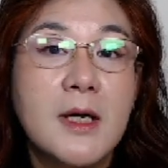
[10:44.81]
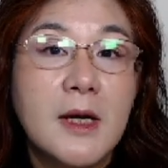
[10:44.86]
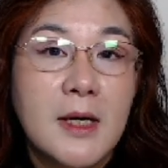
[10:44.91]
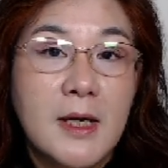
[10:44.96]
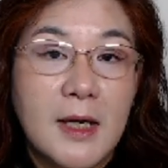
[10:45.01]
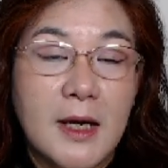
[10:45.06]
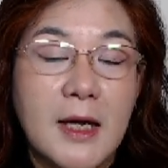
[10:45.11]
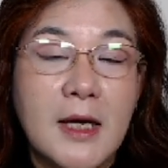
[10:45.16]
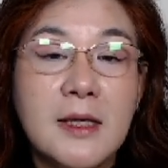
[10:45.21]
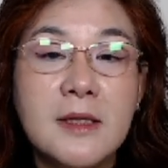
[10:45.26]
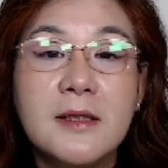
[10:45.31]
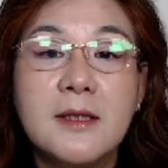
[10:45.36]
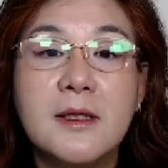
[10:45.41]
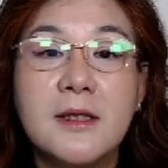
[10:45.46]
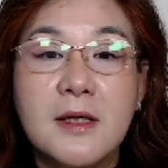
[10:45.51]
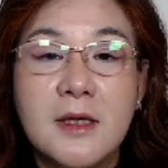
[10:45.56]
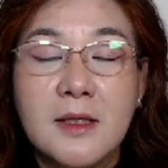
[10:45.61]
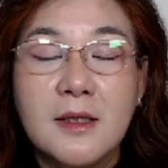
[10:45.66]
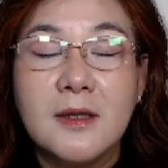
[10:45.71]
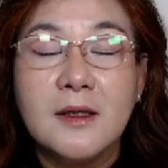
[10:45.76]
in the
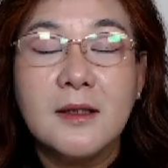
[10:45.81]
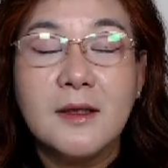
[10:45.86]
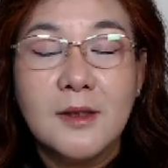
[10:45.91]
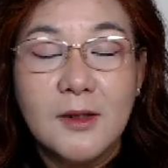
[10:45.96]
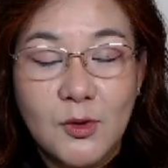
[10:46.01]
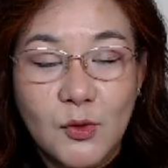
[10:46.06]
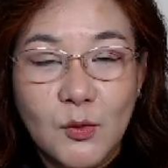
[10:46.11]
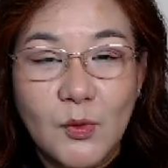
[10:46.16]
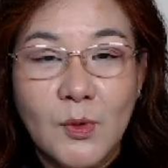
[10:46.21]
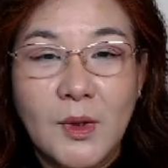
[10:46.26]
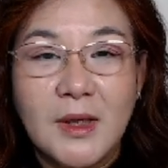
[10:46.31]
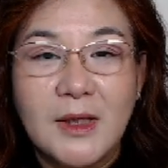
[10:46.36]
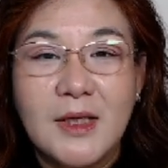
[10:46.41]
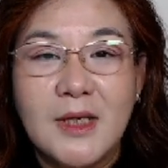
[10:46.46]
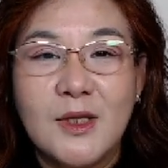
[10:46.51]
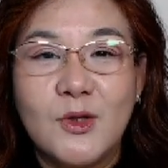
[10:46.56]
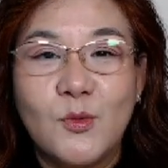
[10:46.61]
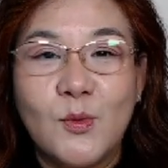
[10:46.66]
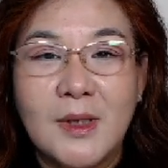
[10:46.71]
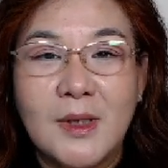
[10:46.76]
year
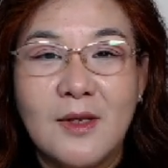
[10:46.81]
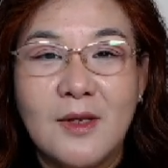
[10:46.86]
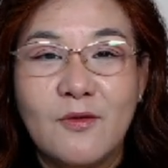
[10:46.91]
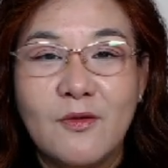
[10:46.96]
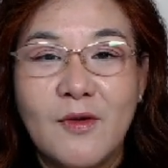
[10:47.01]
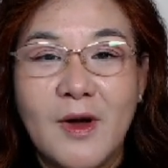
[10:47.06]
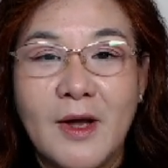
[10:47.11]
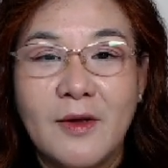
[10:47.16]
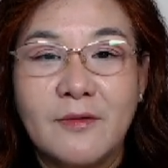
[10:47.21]
2025.